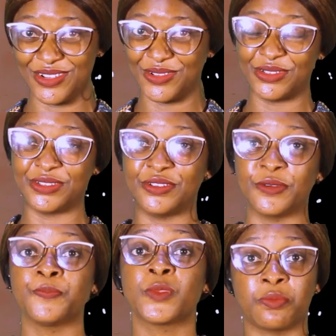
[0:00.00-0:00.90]
No.
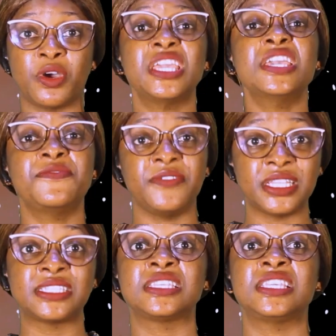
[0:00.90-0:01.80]
But if
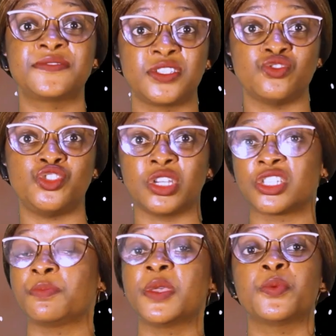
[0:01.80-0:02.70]
it gives you joy,
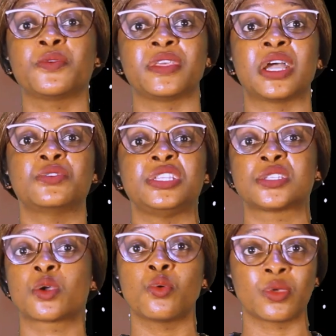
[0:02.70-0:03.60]
some people, their own
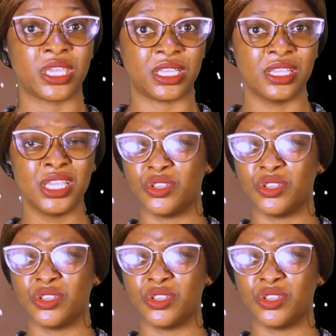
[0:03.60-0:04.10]
is cooking.